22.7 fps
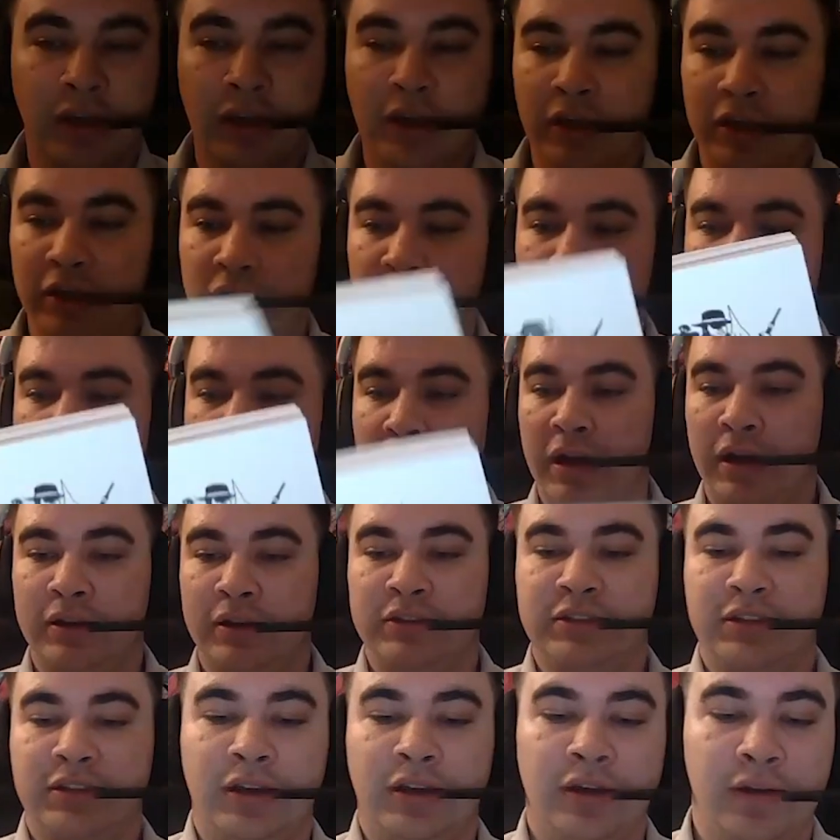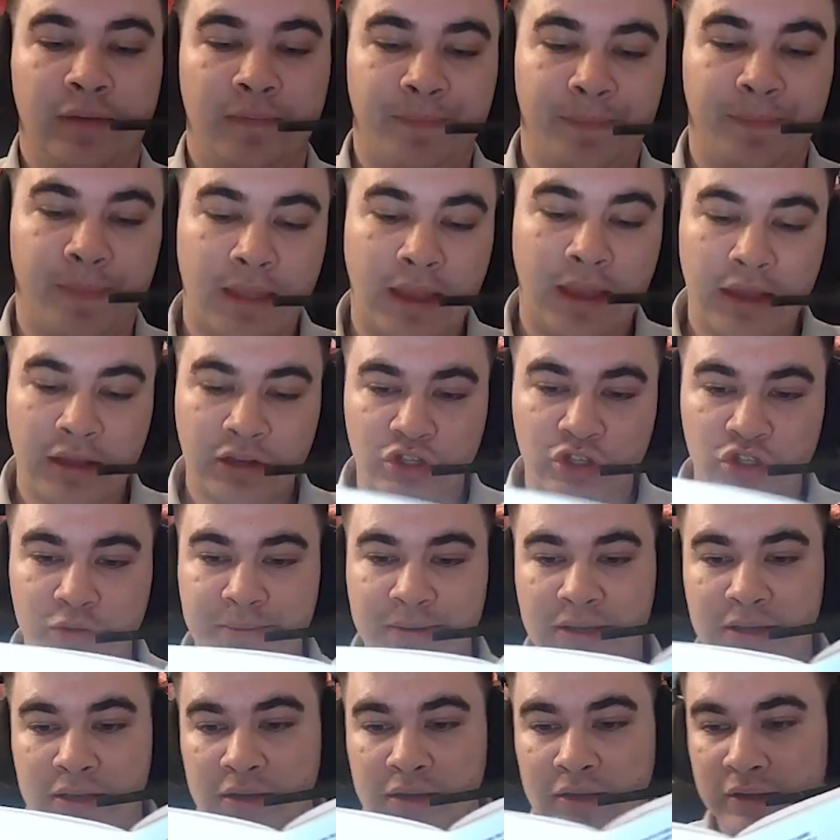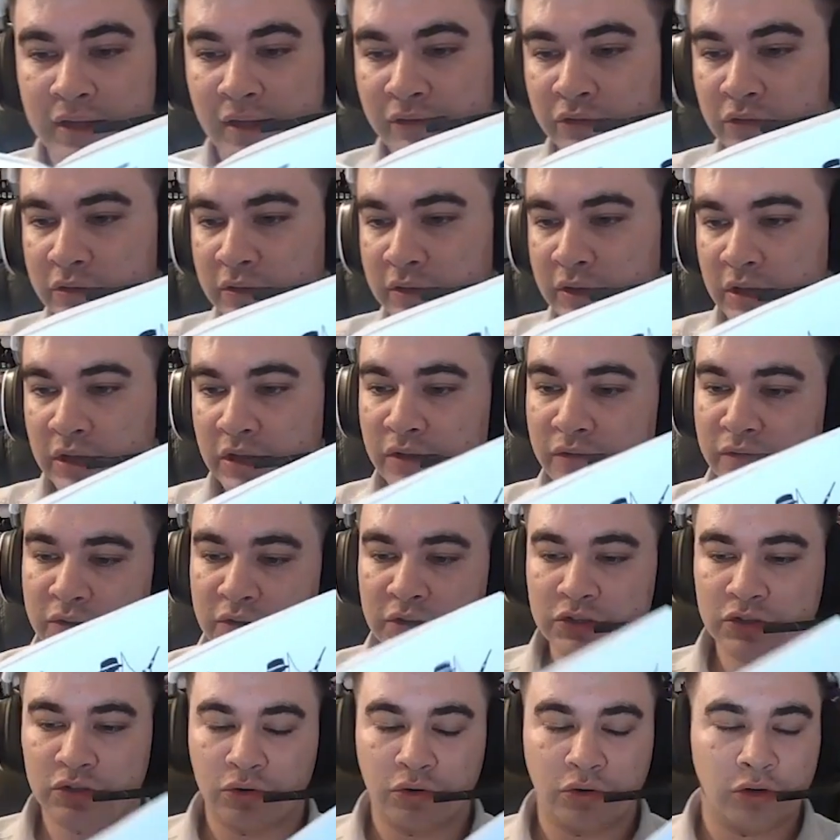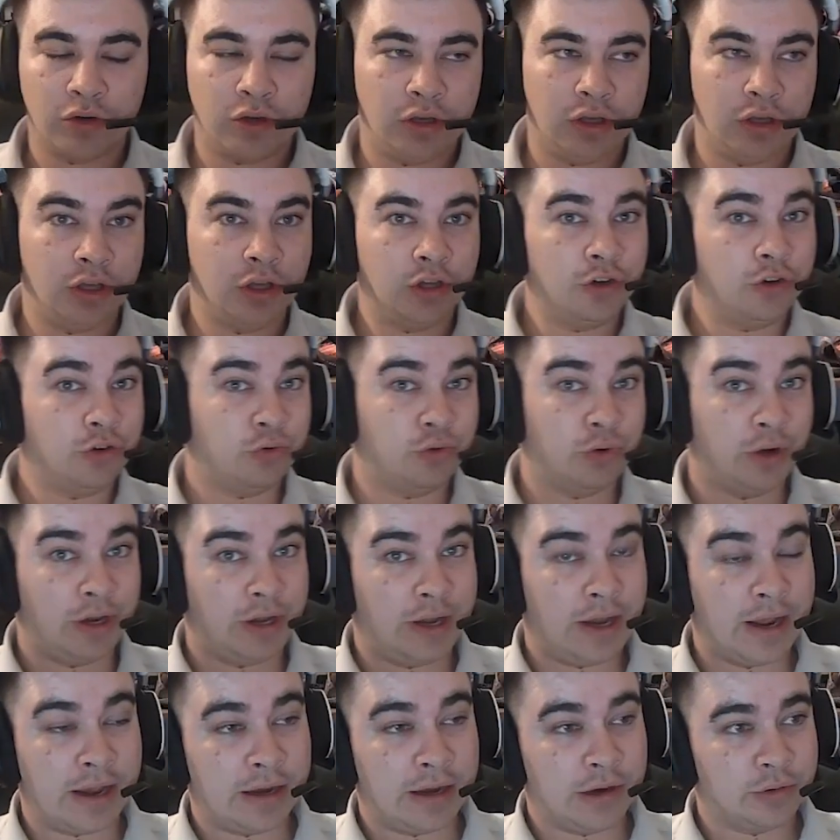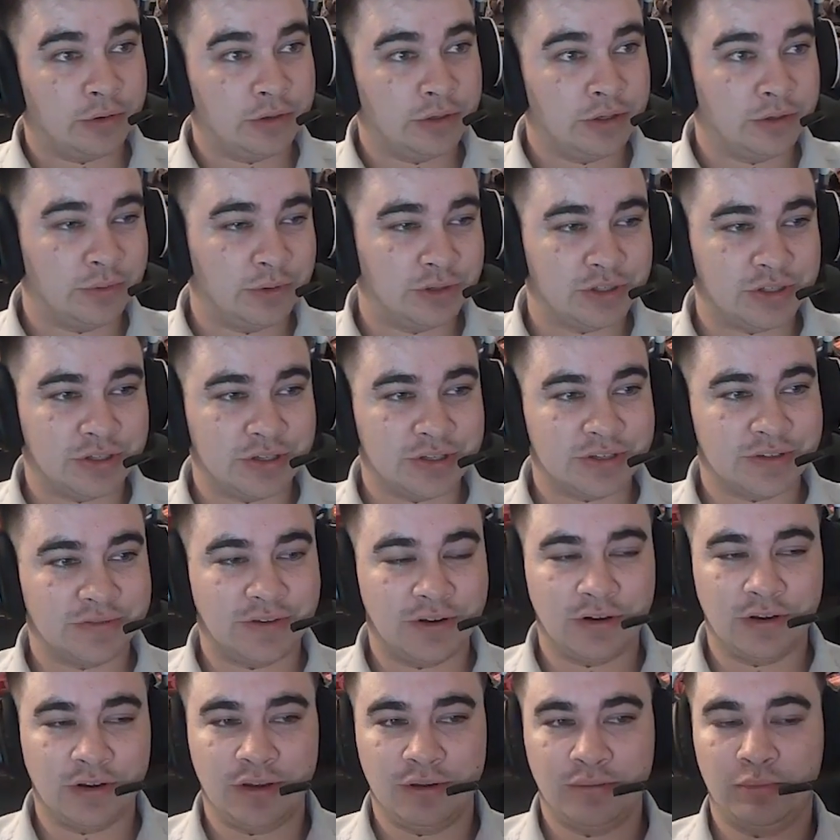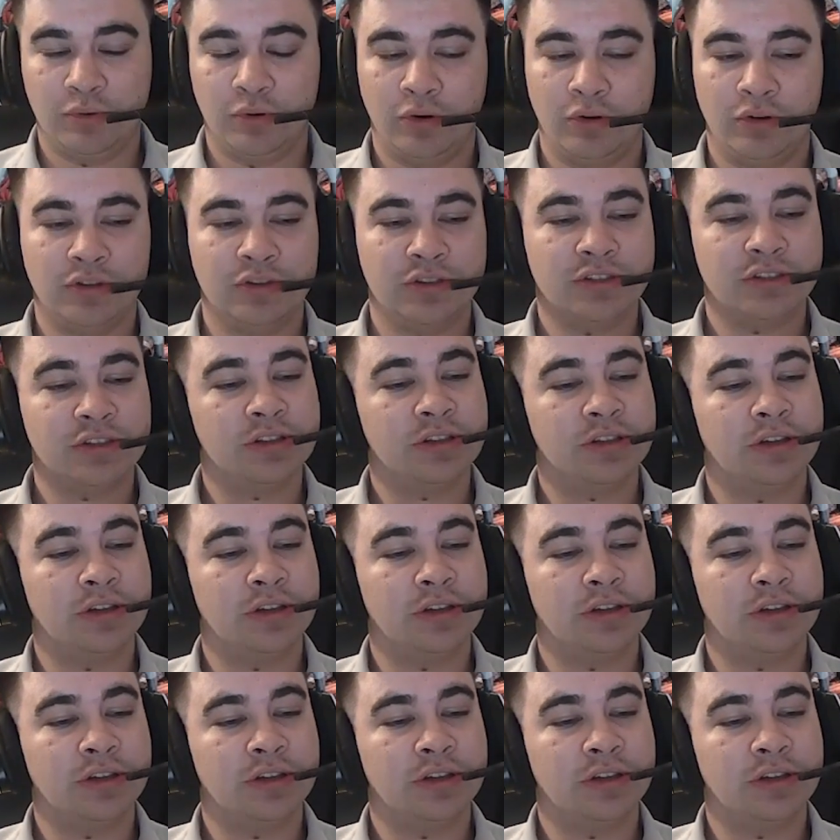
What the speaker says: You've got HP, level, and inventory, renown, which is very important